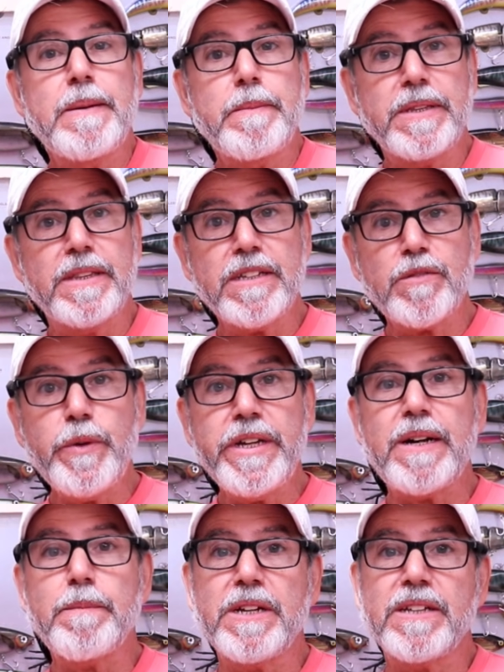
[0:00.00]
But this
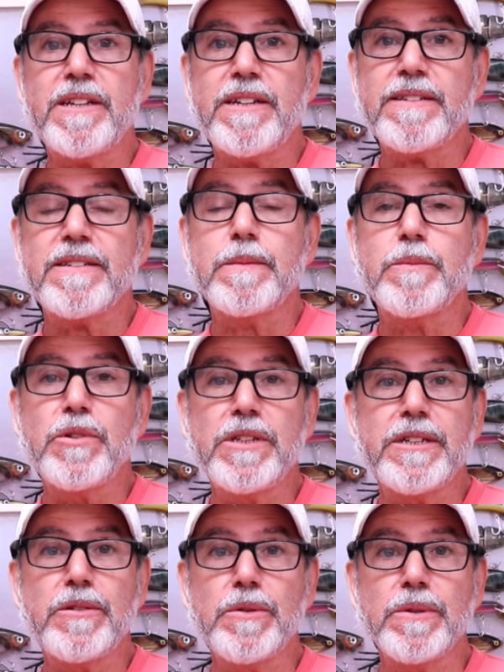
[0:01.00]
week I'm gonna test some
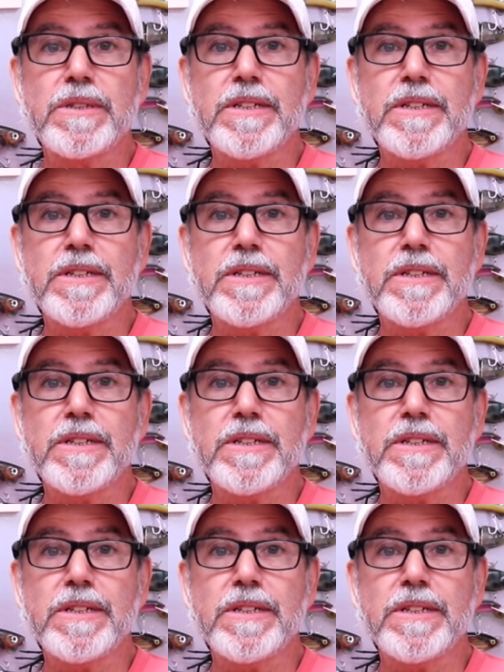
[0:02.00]
really cool